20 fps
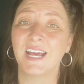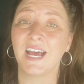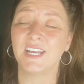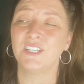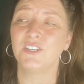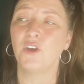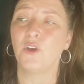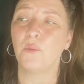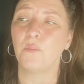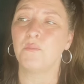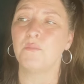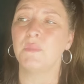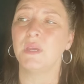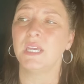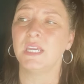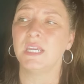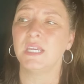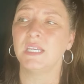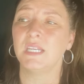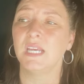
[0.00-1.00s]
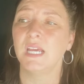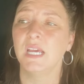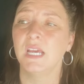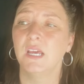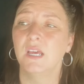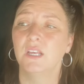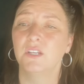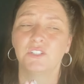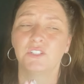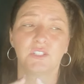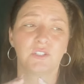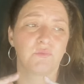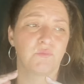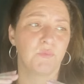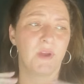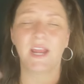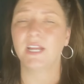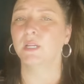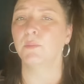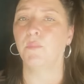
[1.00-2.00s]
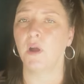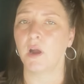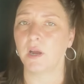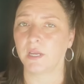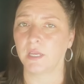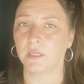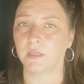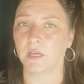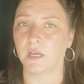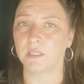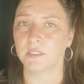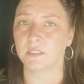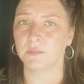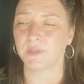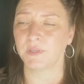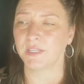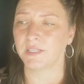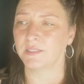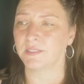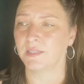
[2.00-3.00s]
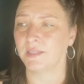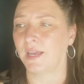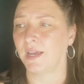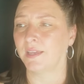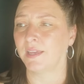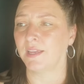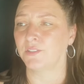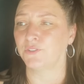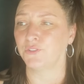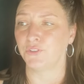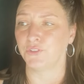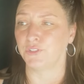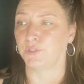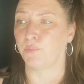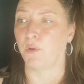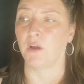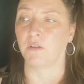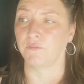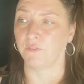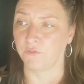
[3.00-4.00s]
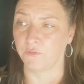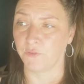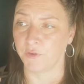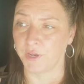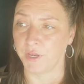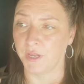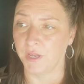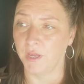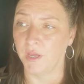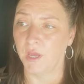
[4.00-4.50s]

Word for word: I don't mean just random parking lots because in that case you could just park for free.